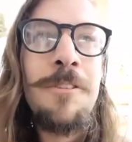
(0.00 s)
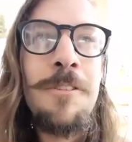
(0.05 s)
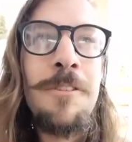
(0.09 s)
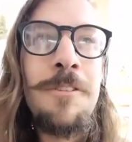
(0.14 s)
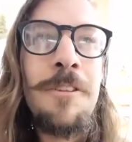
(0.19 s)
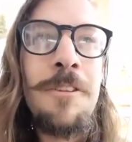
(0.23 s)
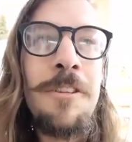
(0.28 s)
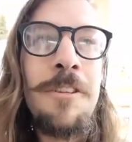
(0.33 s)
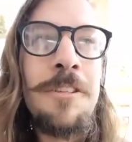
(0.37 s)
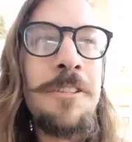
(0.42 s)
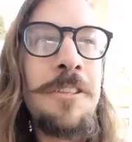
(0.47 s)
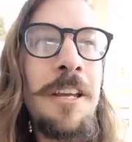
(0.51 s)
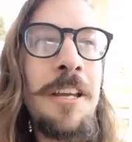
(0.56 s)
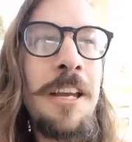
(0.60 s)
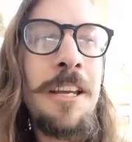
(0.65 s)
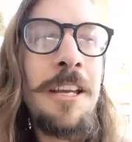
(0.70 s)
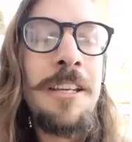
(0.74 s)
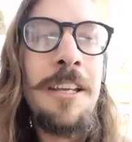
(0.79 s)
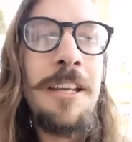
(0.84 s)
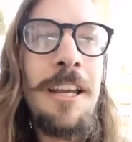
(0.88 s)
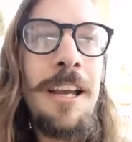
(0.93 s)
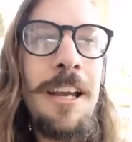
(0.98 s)
to this
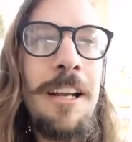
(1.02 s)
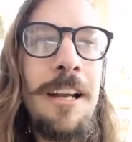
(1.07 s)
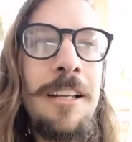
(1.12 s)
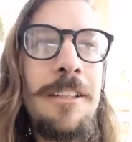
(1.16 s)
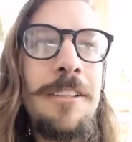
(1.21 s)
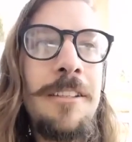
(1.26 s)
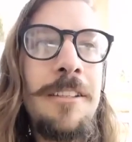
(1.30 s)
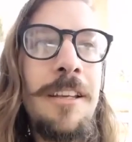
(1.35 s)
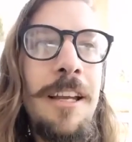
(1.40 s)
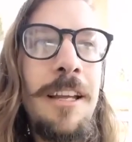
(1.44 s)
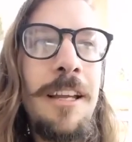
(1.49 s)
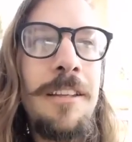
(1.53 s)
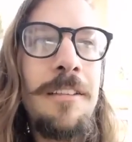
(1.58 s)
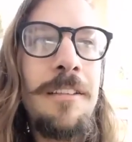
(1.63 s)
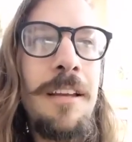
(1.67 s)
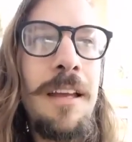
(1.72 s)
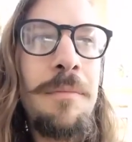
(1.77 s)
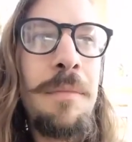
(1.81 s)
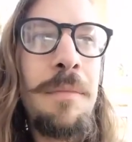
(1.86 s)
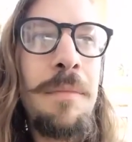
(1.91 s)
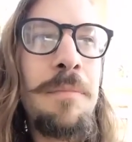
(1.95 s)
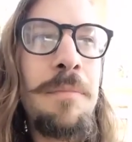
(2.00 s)
day, and
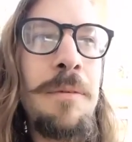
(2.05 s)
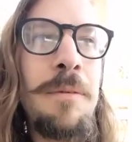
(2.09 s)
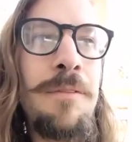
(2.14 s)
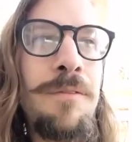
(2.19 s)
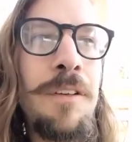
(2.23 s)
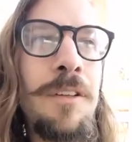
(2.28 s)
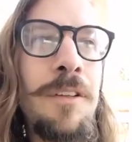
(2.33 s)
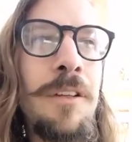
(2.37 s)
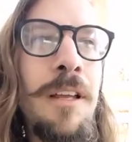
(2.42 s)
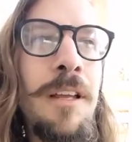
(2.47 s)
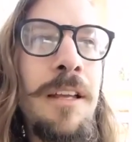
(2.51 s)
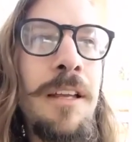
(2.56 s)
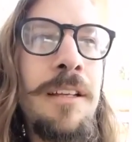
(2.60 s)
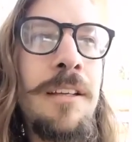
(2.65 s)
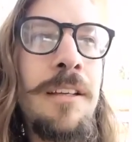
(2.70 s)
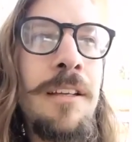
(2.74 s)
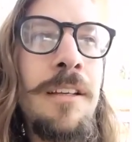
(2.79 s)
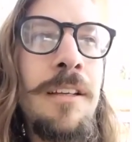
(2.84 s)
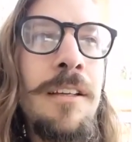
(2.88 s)
make me feel like